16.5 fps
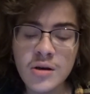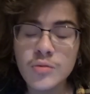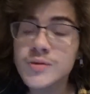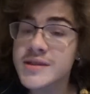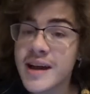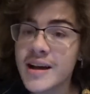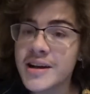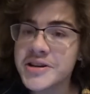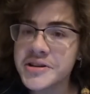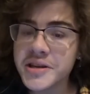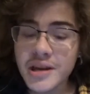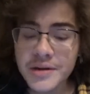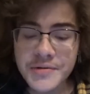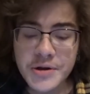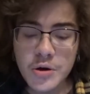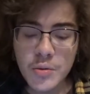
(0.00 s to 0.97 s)
was actually
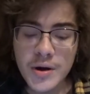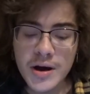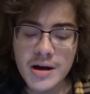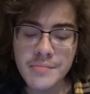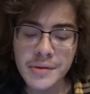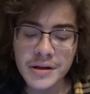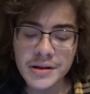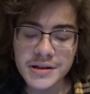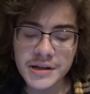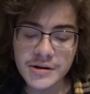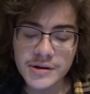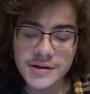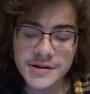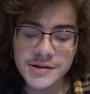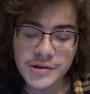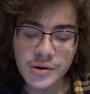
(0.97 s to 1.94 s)
giving away
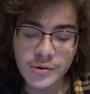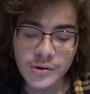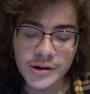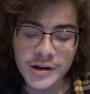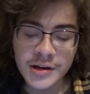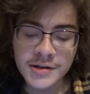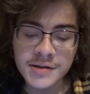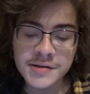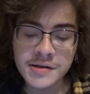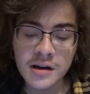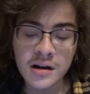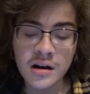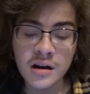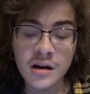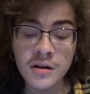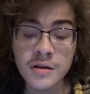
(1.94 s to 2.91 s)
military secrets.
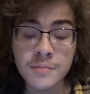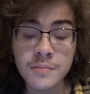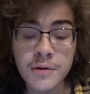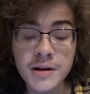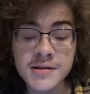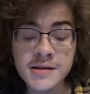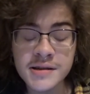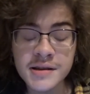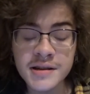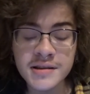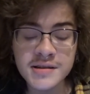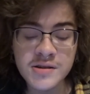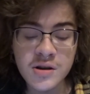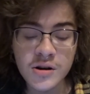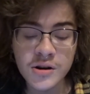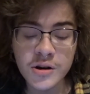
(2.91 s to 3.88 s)
The
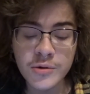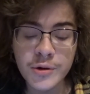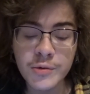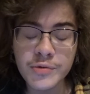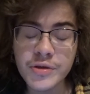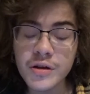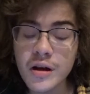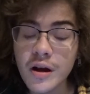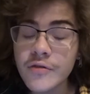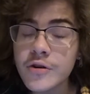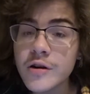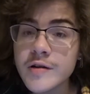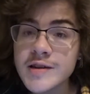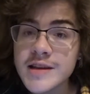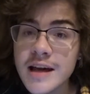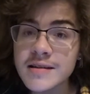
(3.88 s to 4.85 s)
president's arguing with the
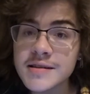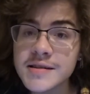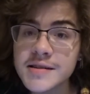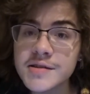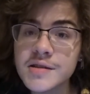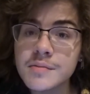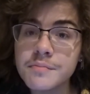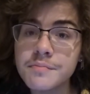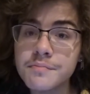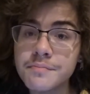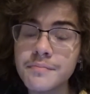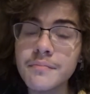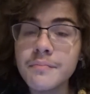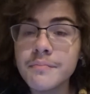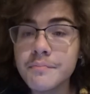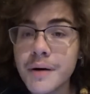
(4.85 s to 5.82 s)
governor of Texas,
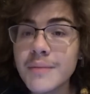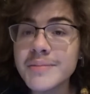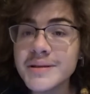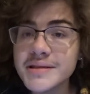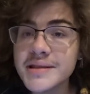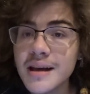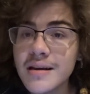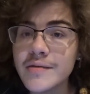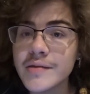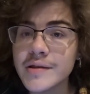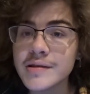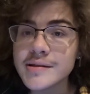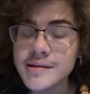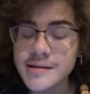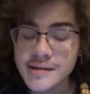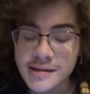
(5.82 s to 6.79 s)
Bubba
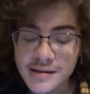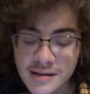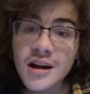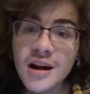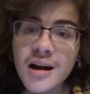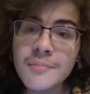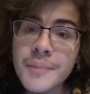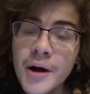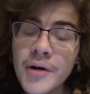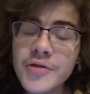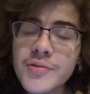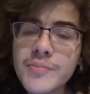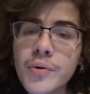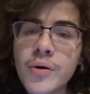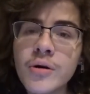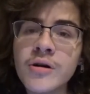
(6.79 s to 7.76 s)
Davis, about the
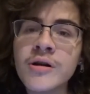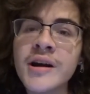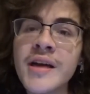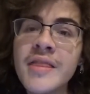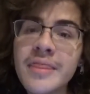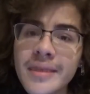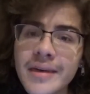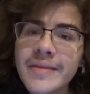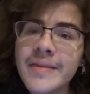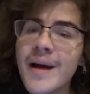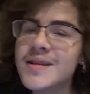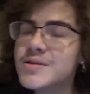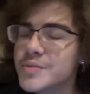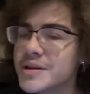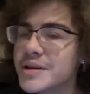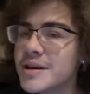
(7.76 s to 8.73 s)
border, and then
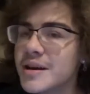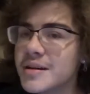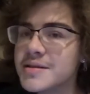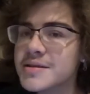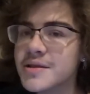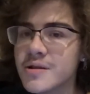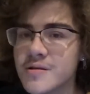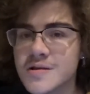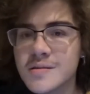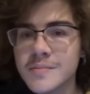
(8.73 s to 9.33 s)
that's when he gets news